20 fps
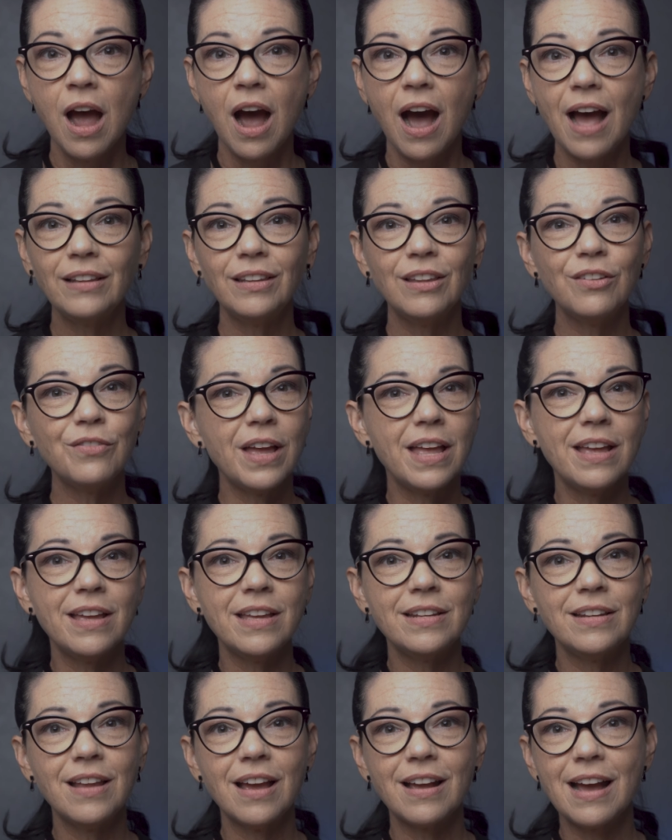I live
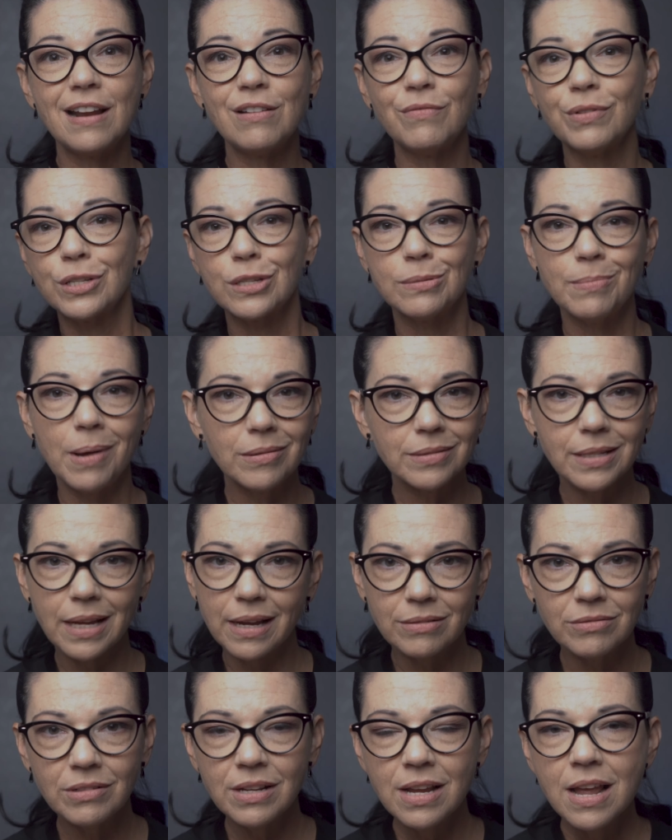in kind of a small
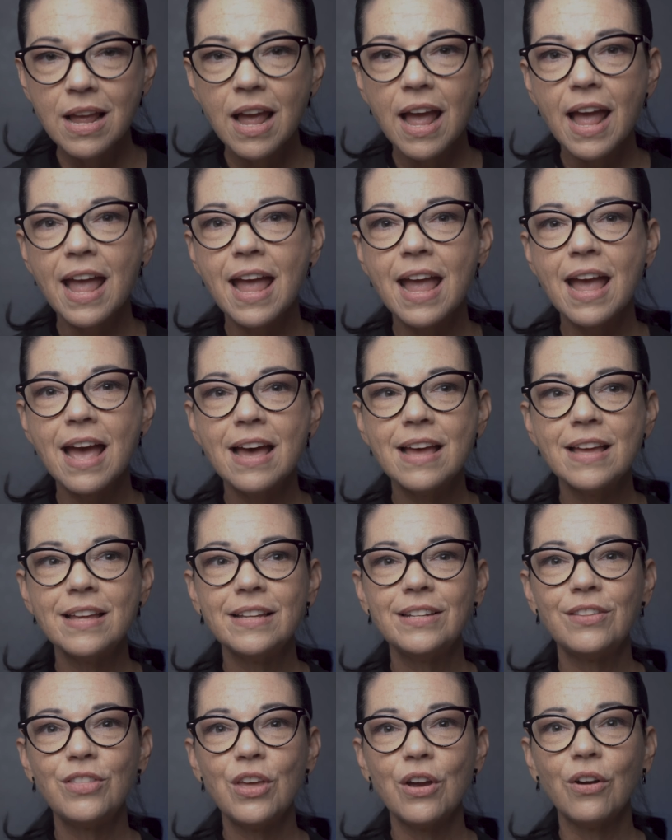town,
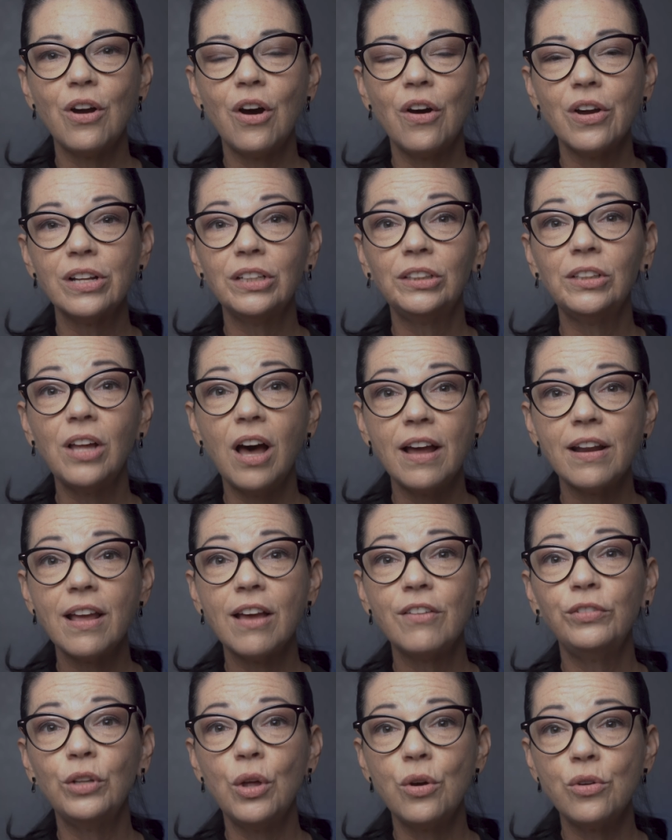and there are a lot
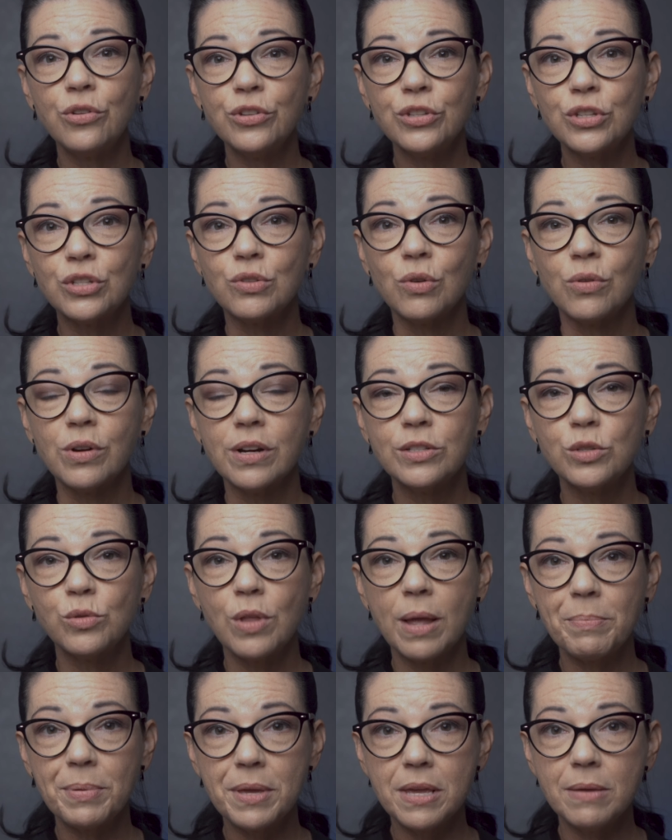of local stores
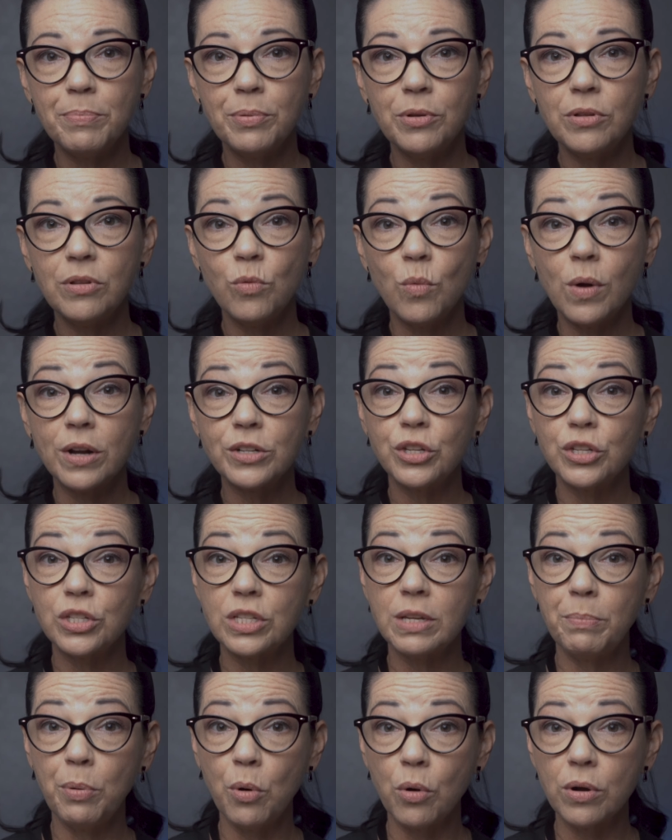that people want to
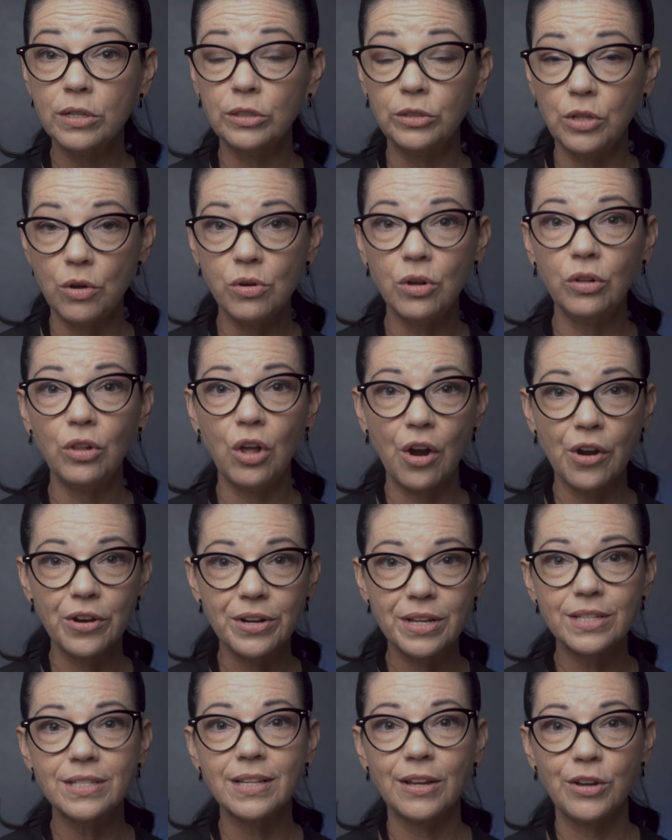support local
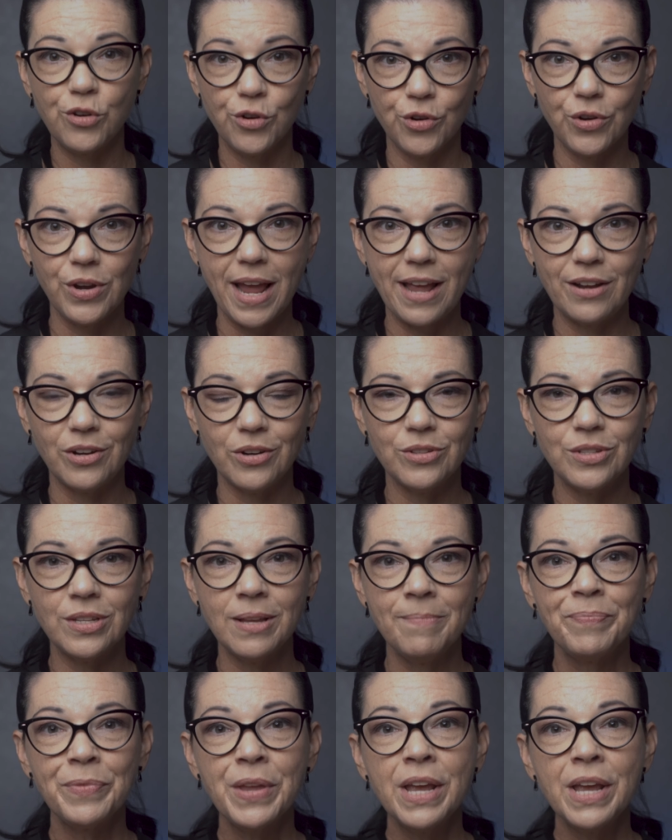artists and creators.